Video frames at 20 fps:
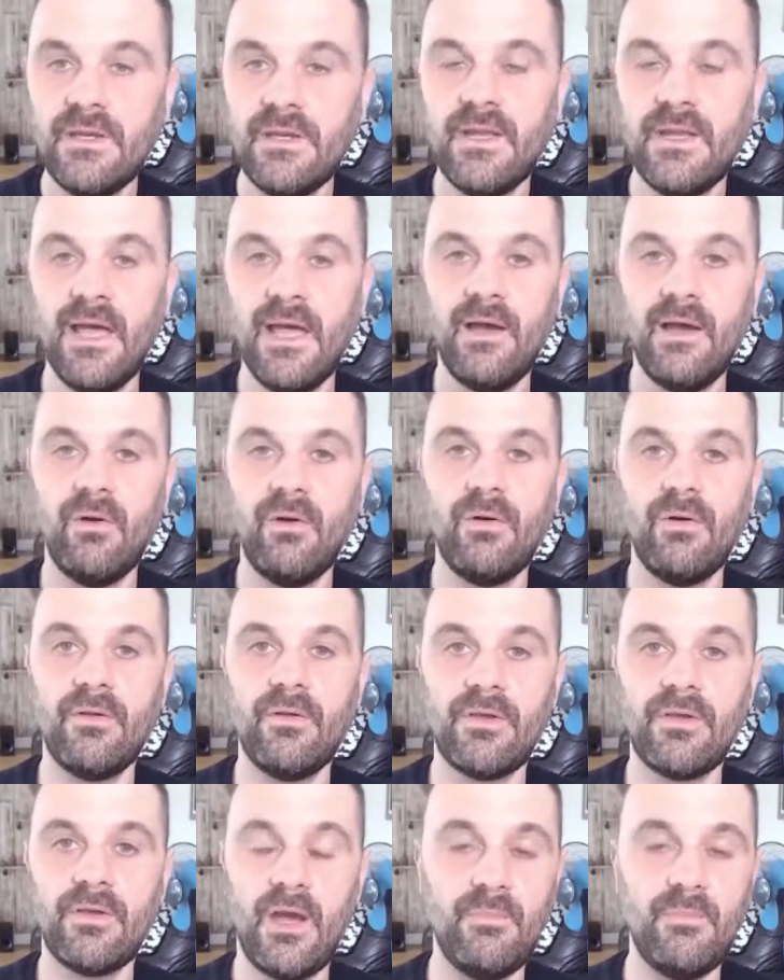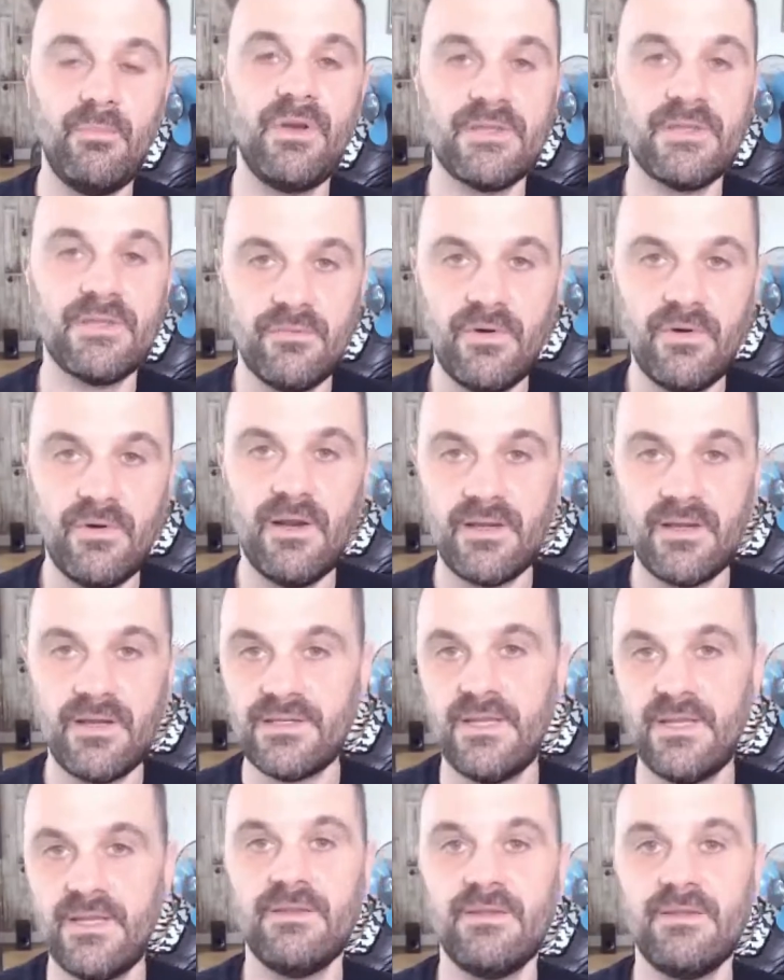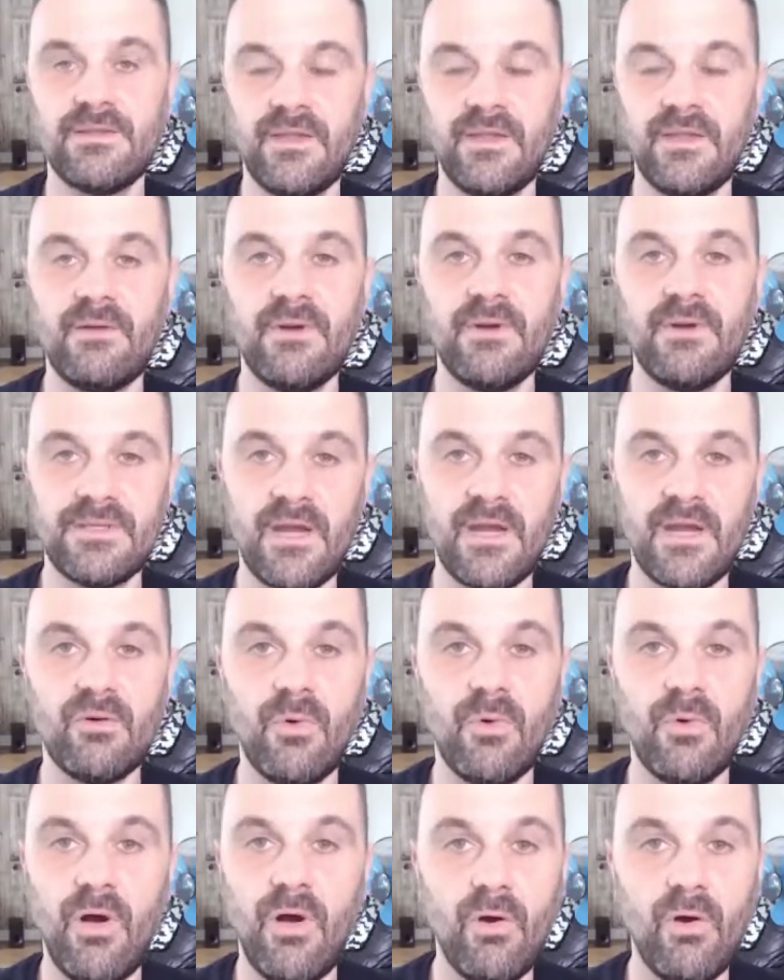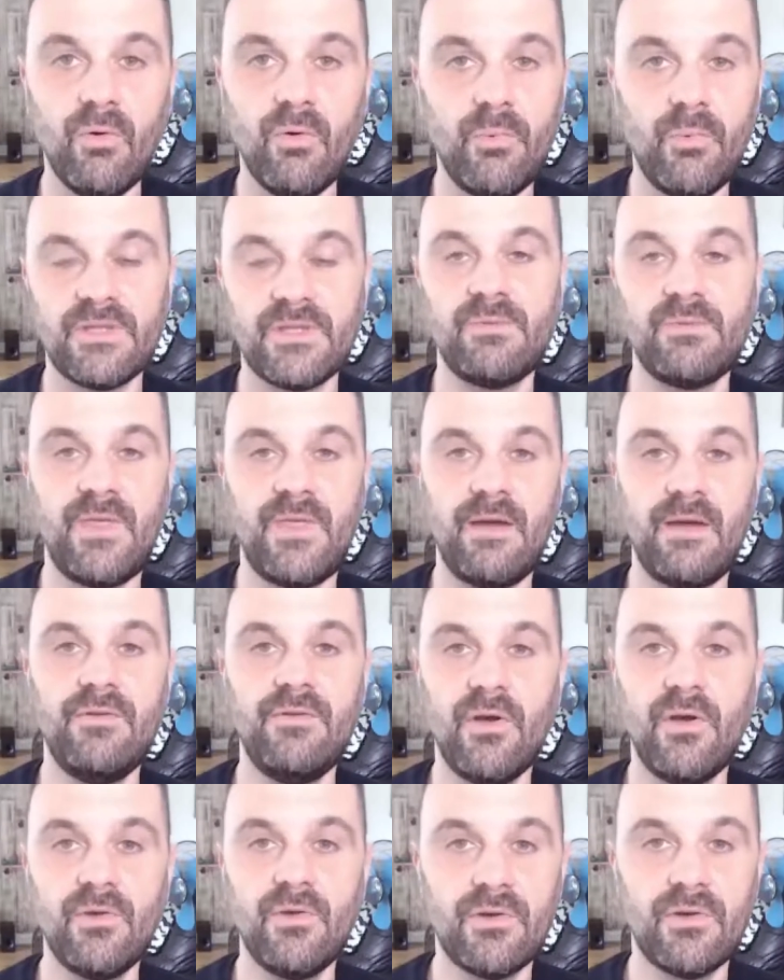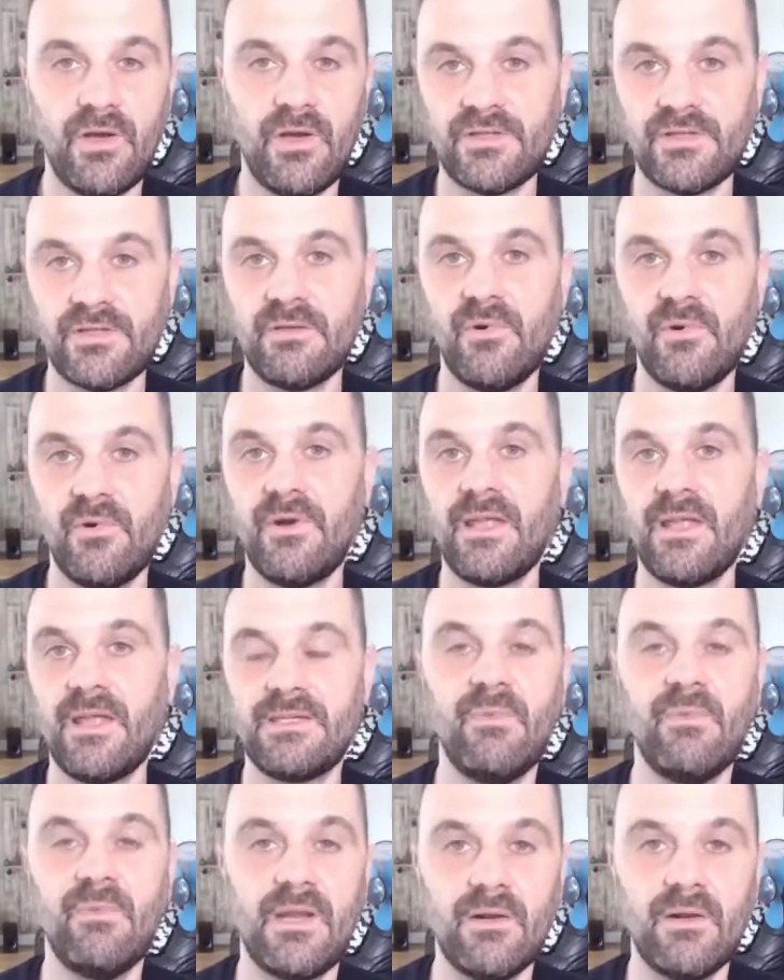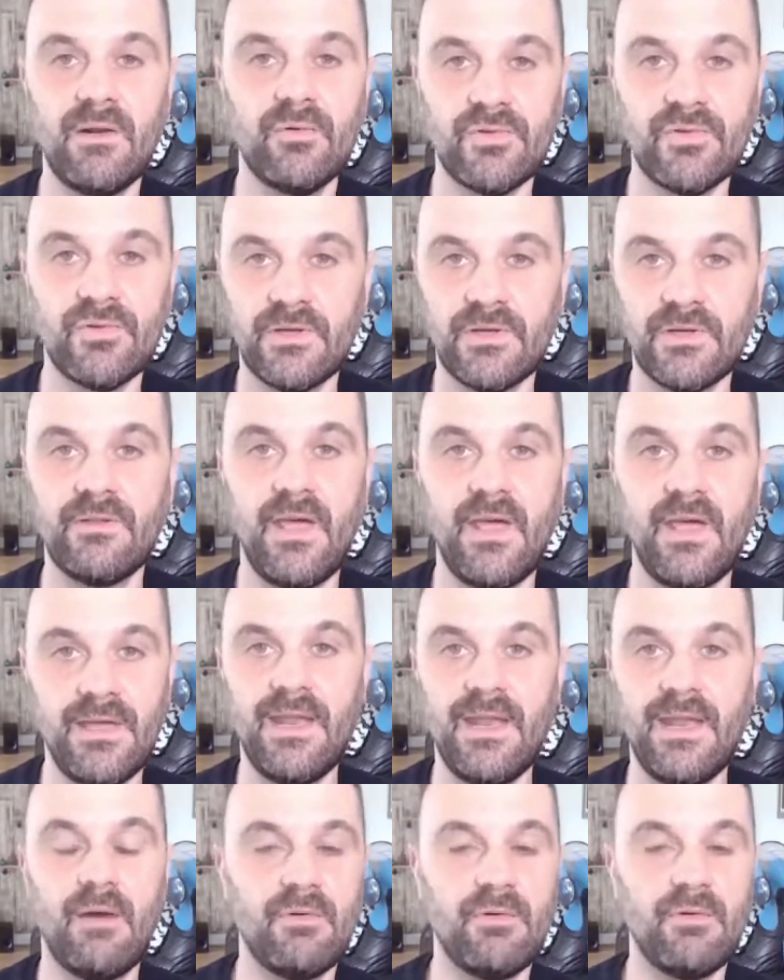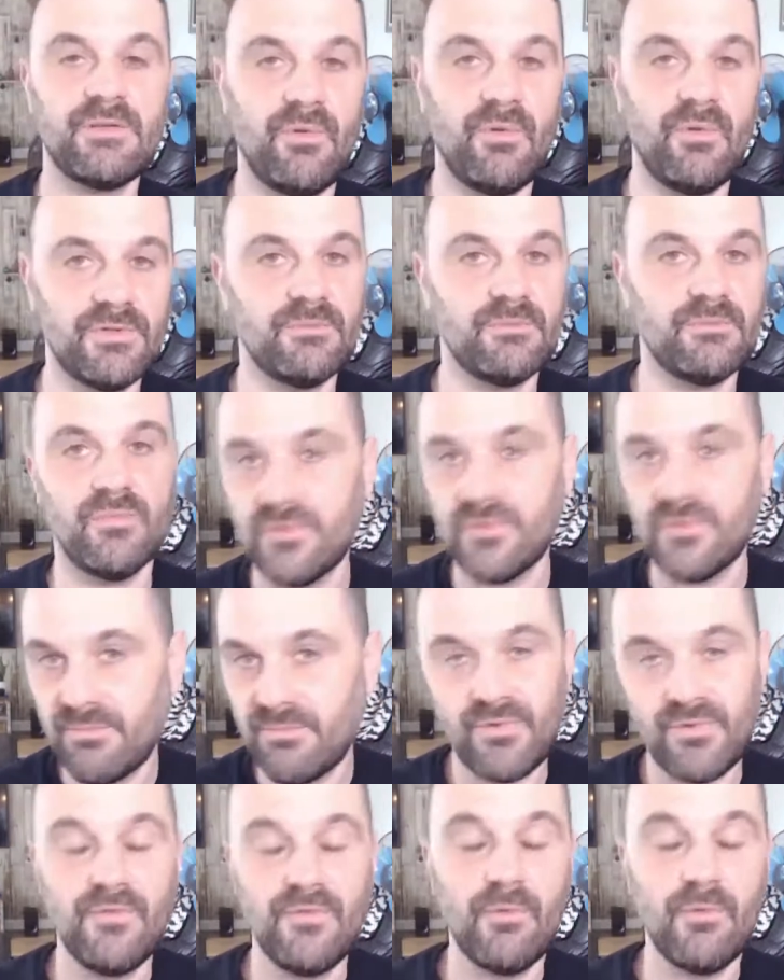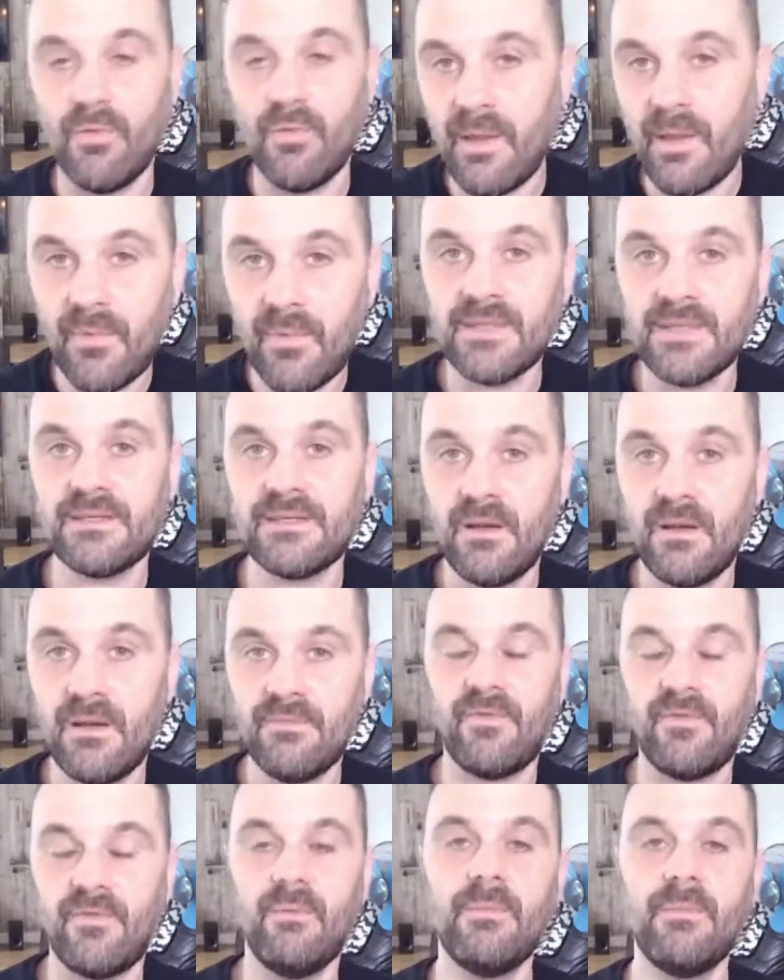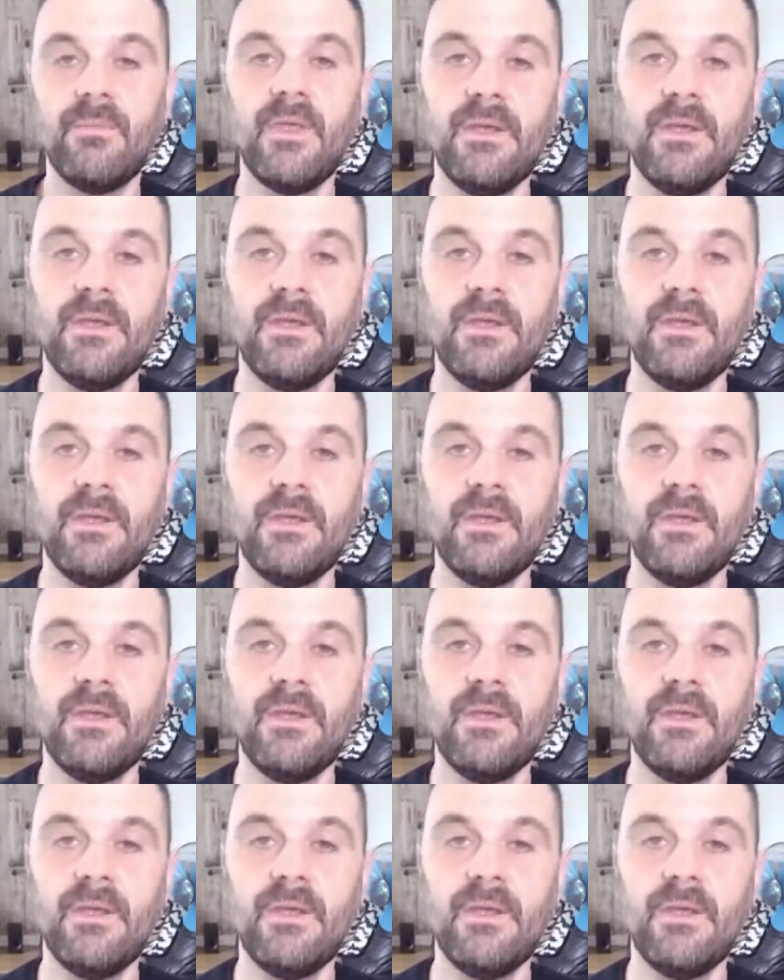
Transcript: Now, companies have realized since that they're in a terrible hole, because without know your customer and anti-money laundering, they are now responsible to prove where all that money's come from.